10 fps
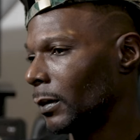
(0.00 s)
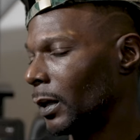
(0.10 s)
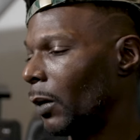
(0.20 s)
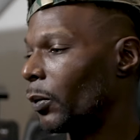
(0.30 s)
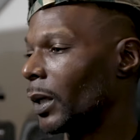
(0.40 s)

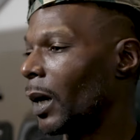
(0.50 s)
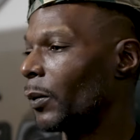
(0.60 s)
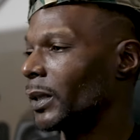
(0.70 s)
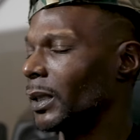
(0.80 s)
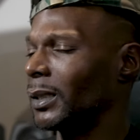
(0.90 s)
I
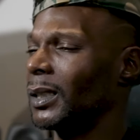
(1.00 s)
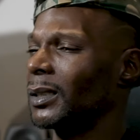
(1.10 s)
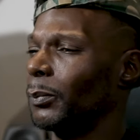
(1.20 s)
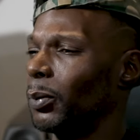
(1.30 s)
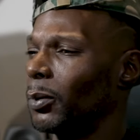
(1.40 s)
was just
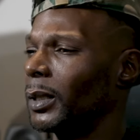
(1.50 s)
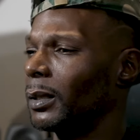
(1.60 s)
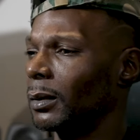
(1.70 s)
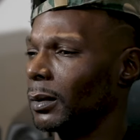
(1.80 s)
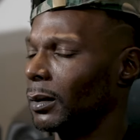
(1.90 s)

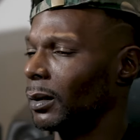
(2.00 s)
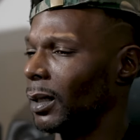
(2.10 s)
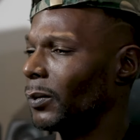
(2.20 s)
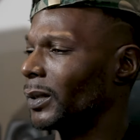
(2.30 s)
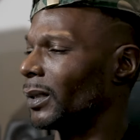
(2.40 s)
disappointed. I
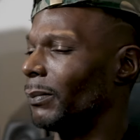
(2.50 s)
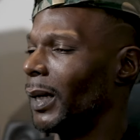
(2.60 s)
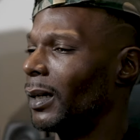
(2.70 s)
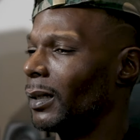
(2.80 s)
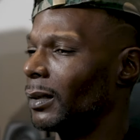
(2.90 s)
wasn't
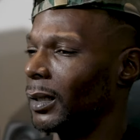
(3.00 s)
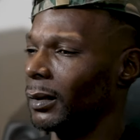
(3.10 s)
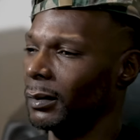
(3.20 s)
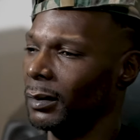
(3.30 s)
mad, like.